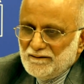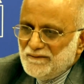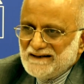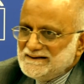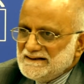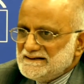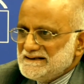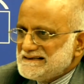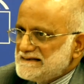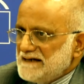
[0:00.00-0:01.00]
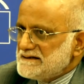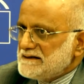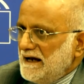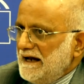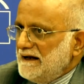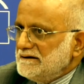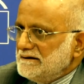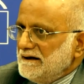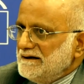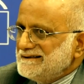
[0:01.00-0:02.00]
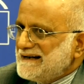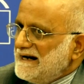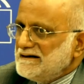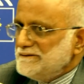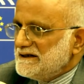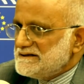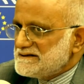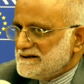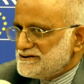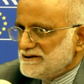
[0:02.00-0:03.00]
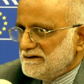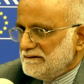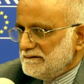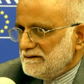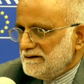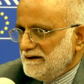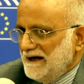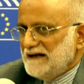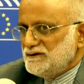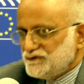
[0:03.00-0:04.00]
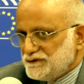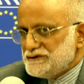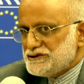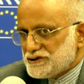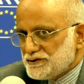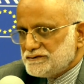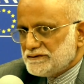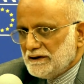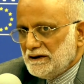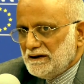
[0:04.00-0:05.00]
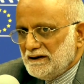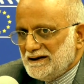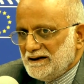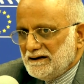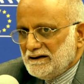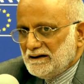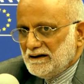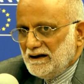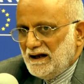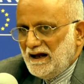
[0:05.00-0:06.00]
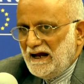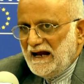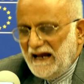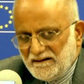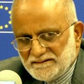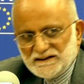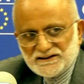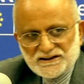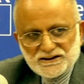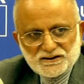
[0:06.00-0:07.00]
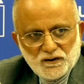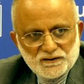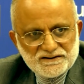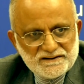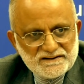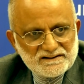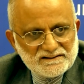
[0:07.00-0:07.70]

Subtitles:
But this is just an academic discussion, and we should have these discourses